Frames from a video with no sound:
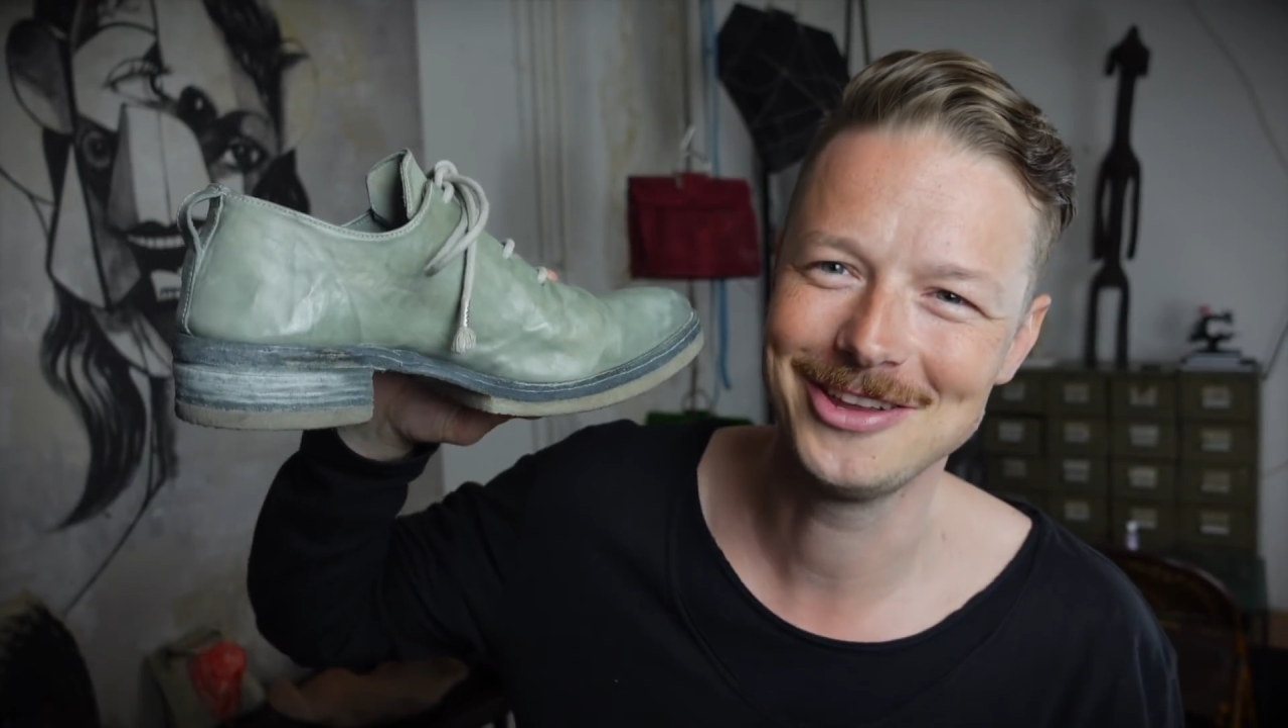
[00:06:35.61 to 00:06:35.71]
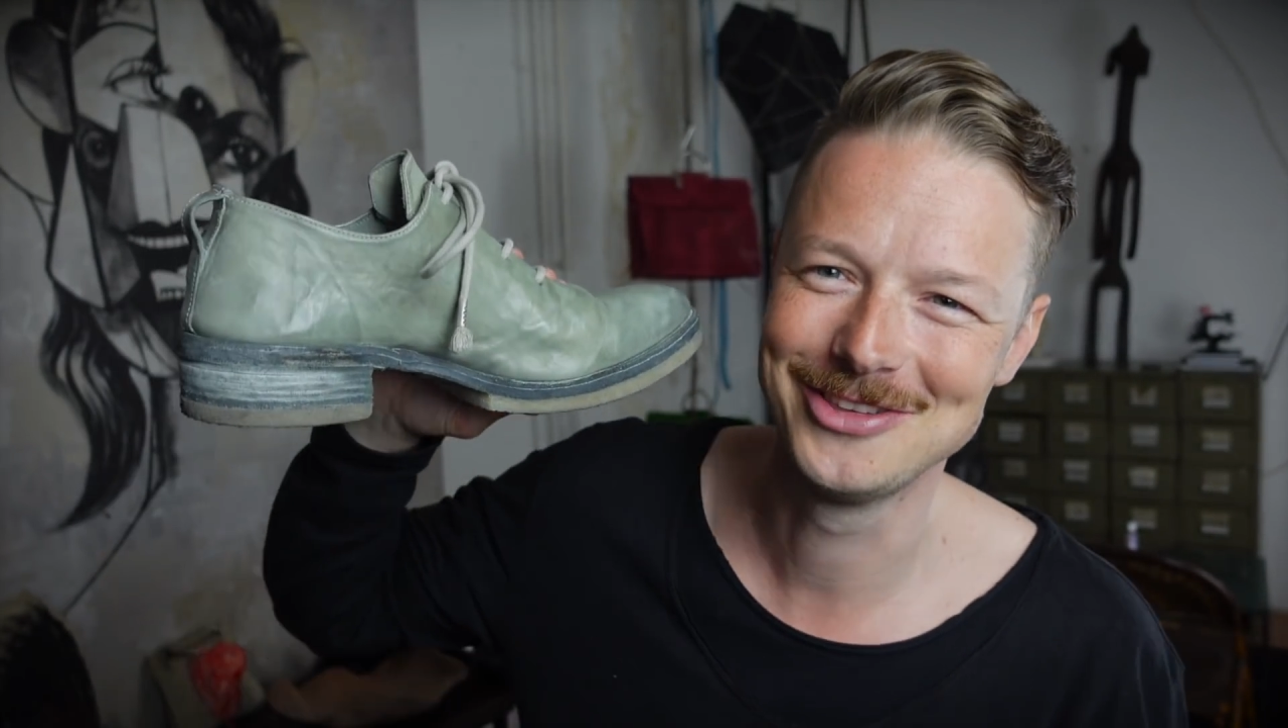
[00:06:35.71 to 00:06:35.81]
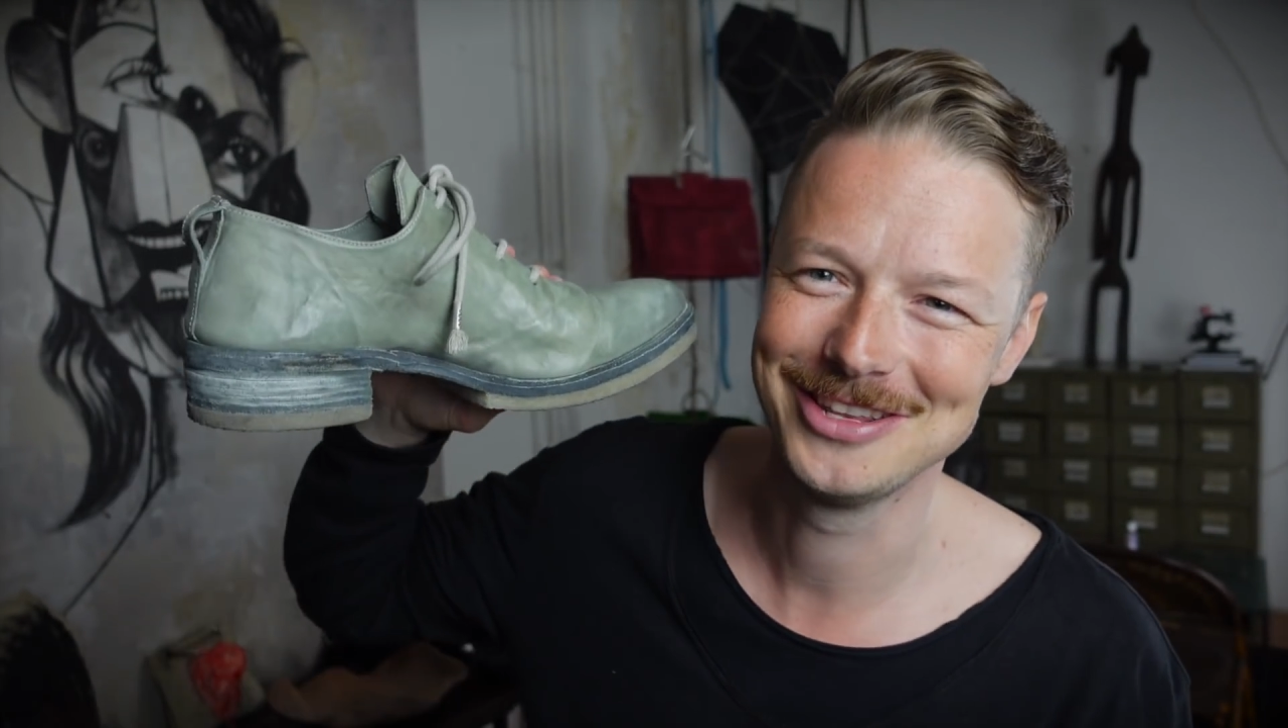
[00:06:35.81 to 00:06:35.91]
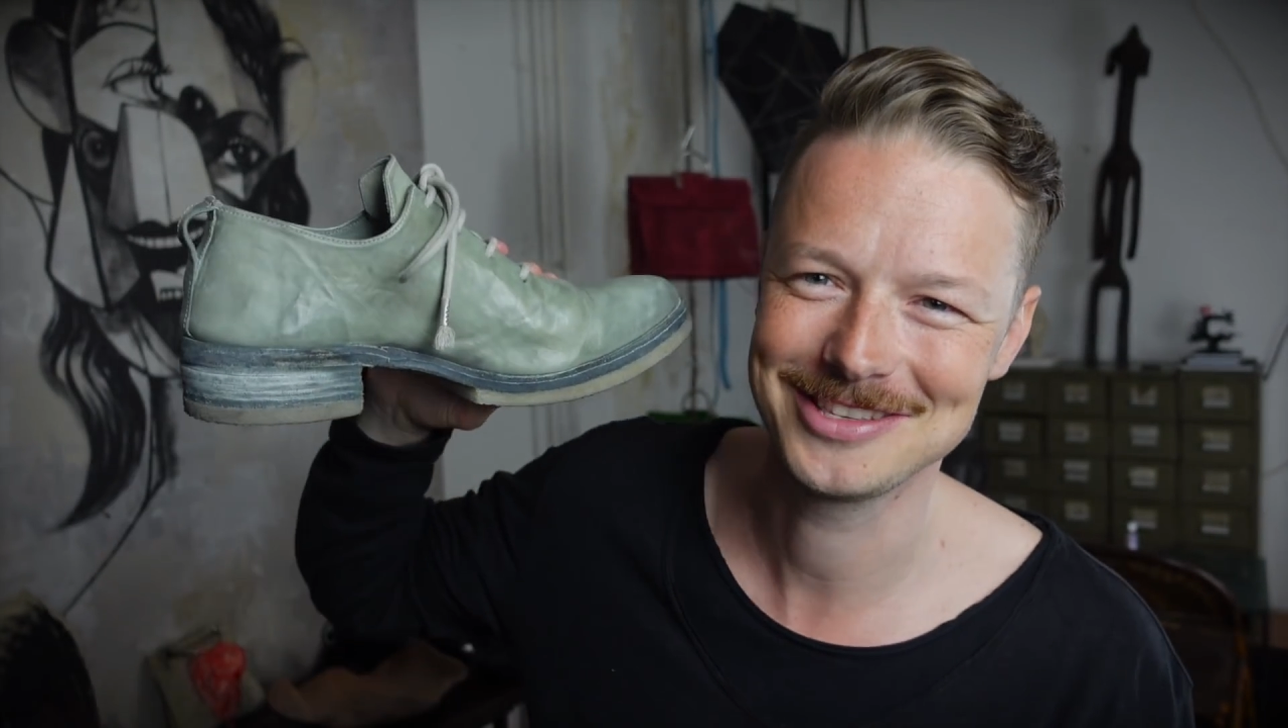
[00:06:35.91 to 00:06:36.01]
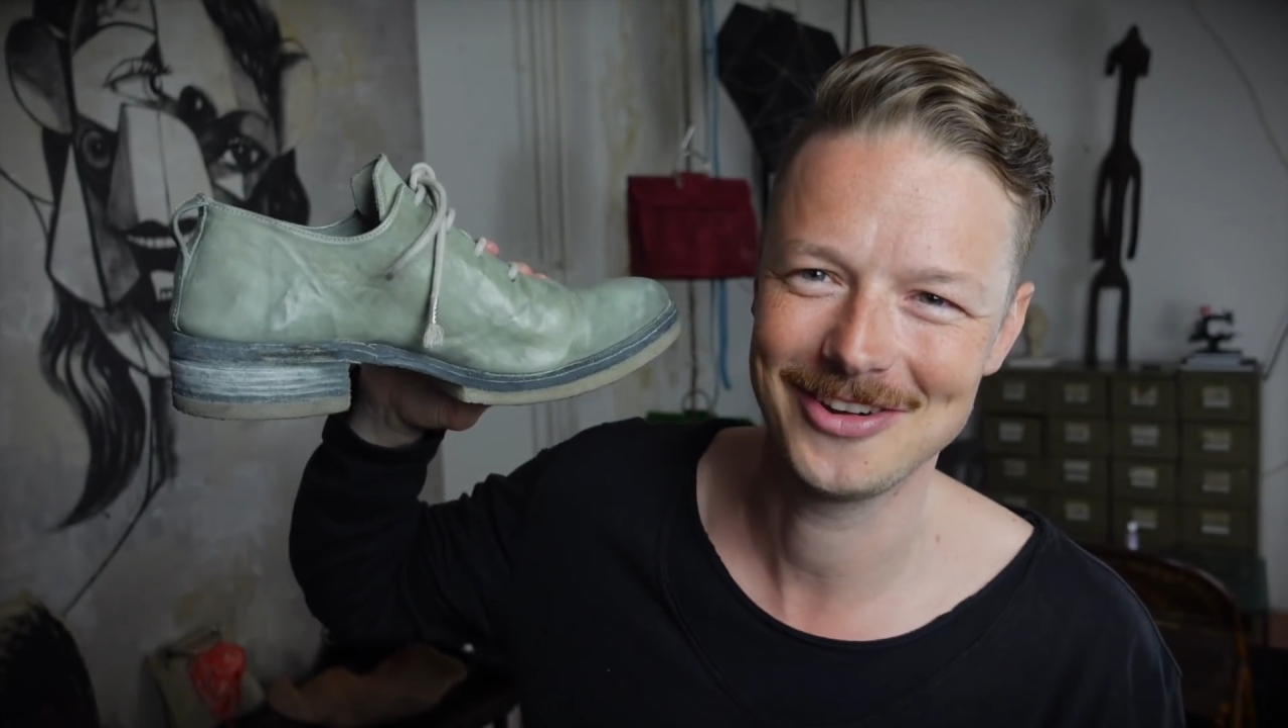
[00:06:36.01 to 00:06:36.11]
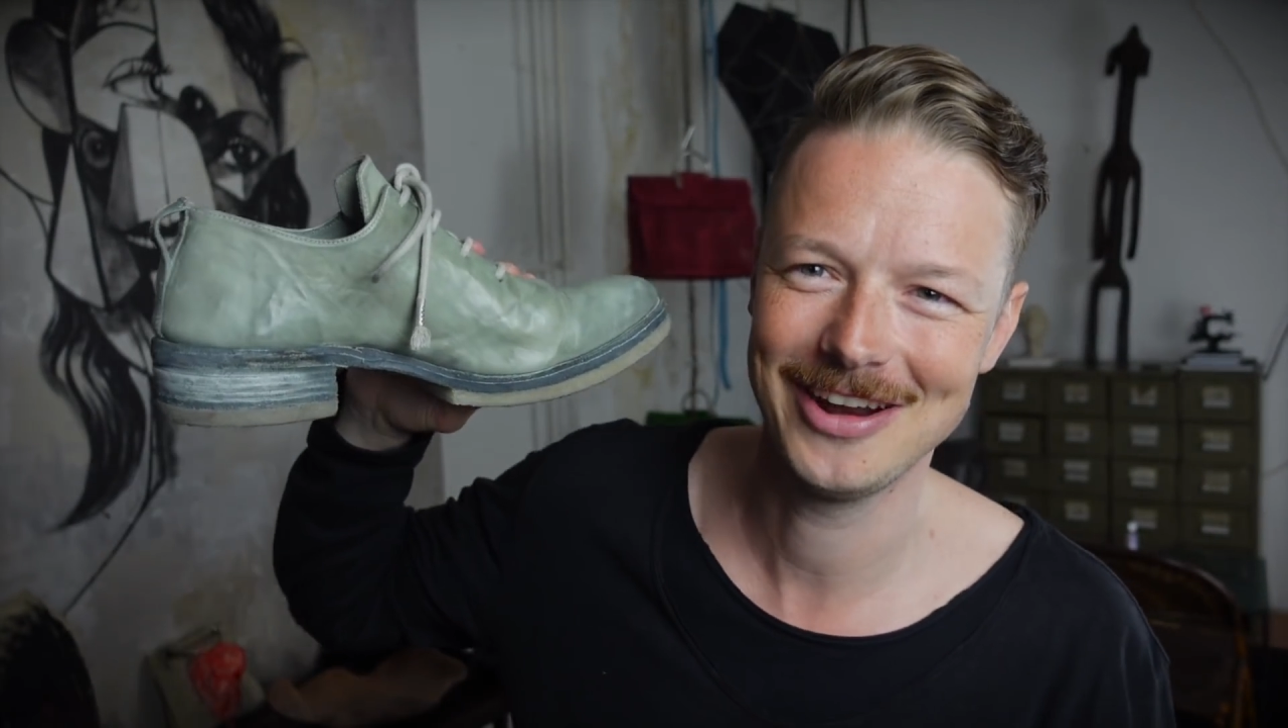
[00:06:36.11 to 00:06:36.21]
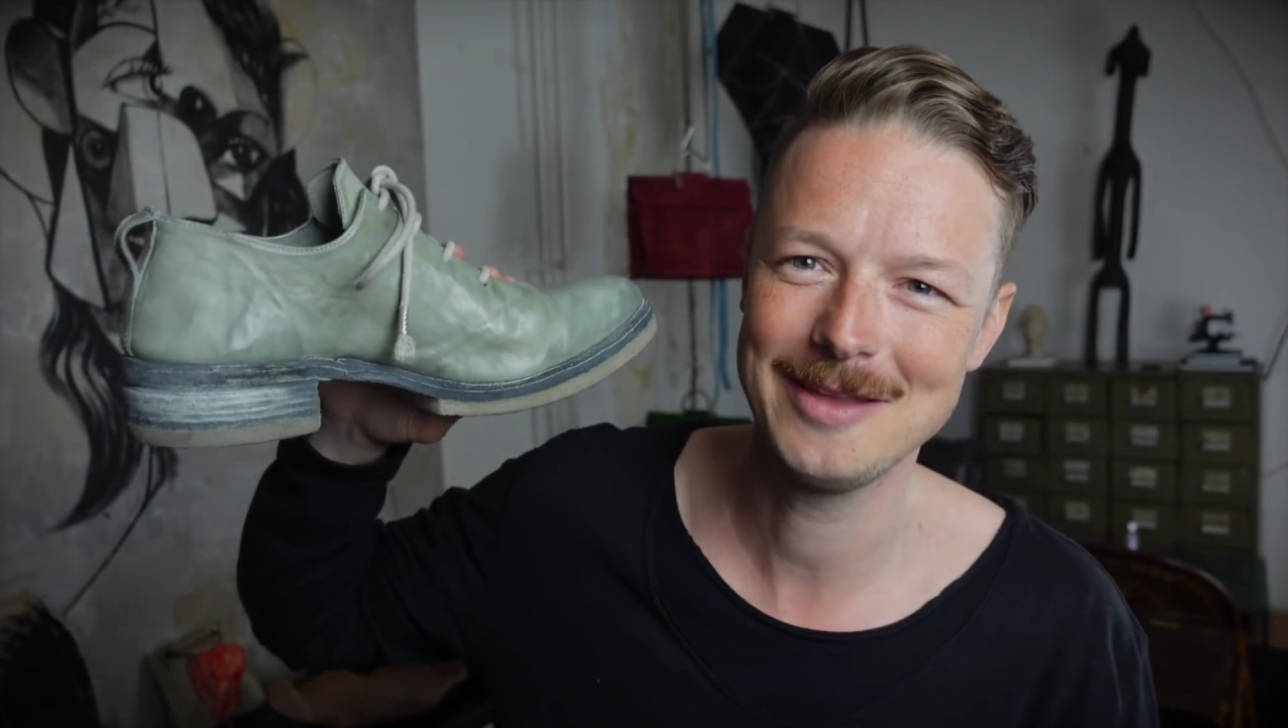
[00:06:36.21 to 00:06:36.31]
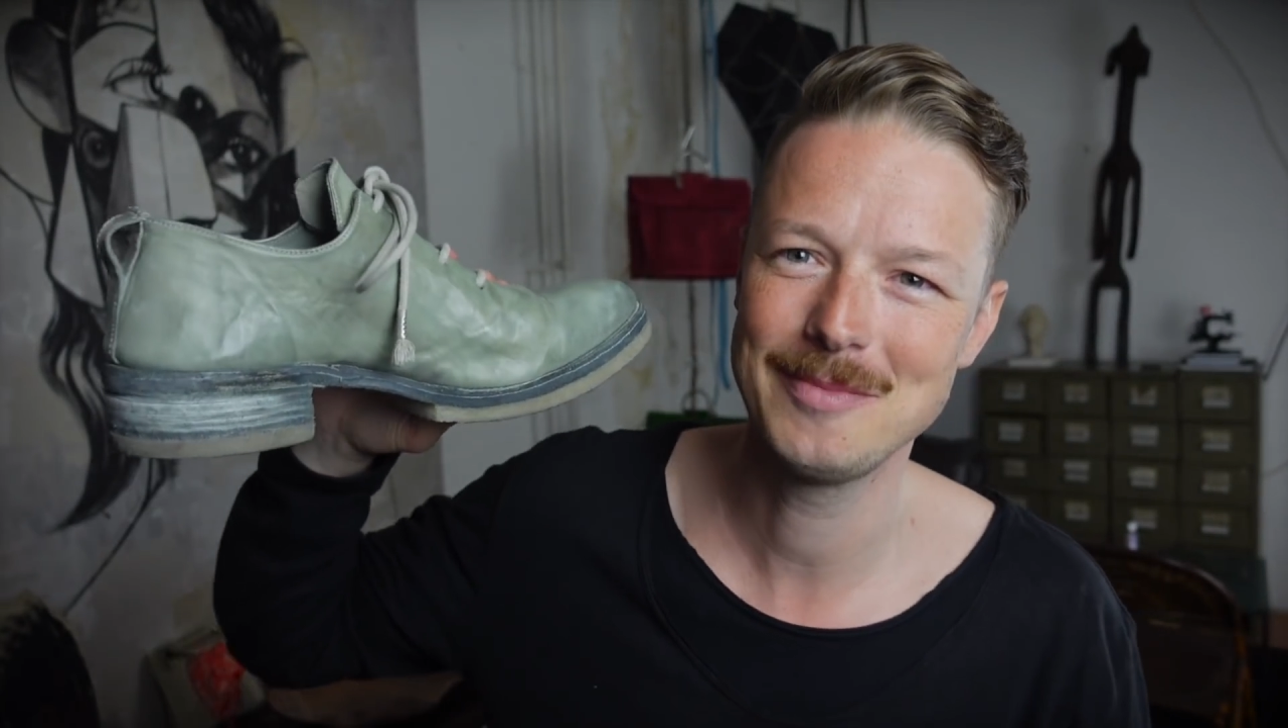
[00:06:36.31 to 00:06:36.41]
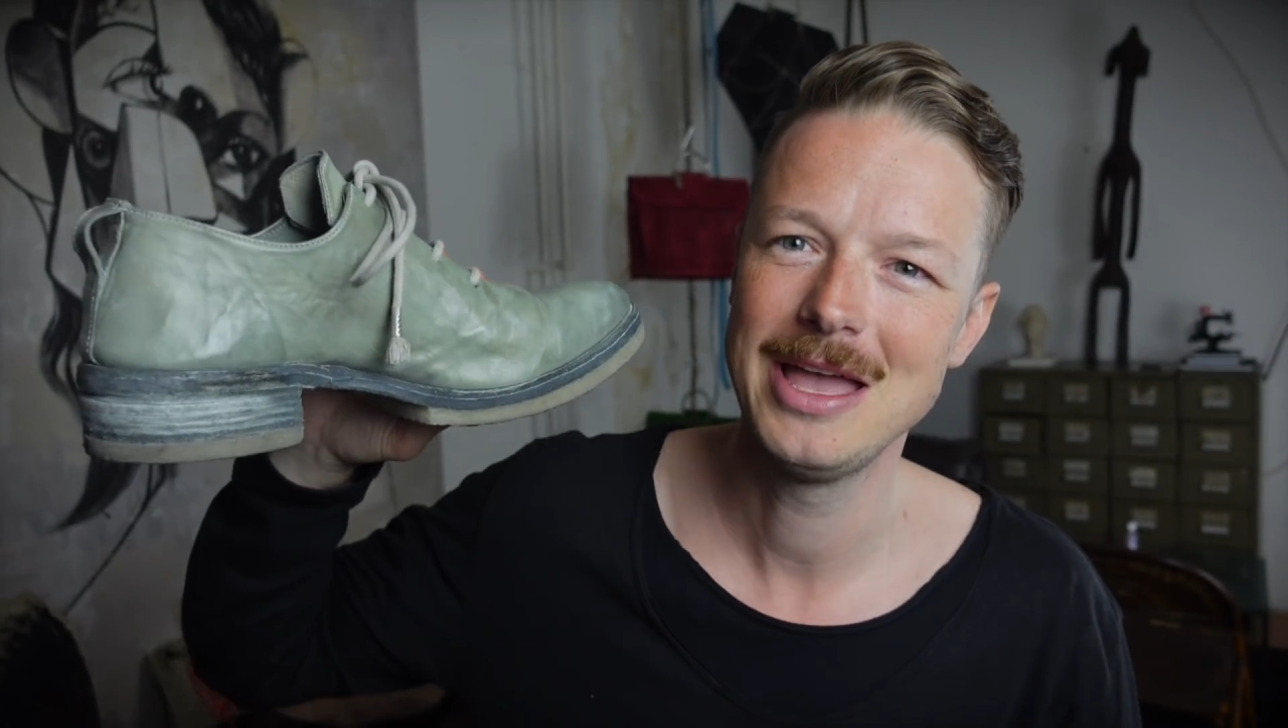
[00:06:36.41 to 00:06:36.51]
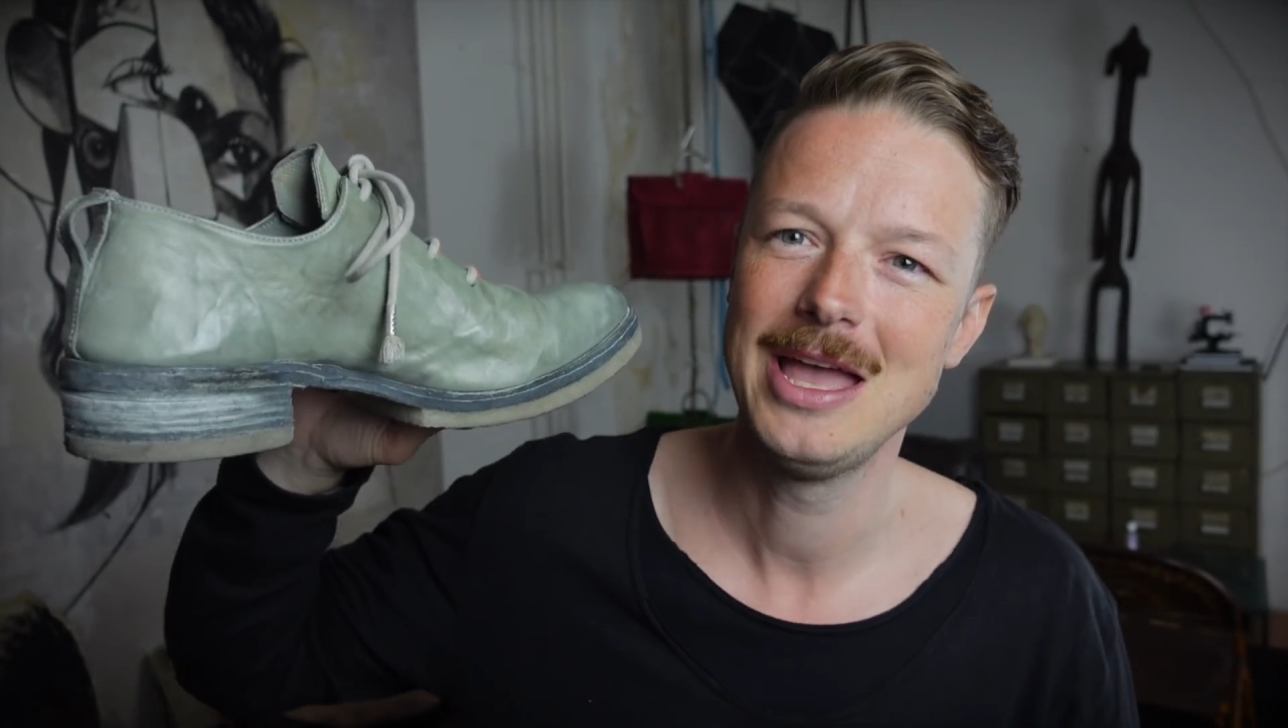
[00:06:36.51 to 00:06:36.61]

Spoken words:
to describe,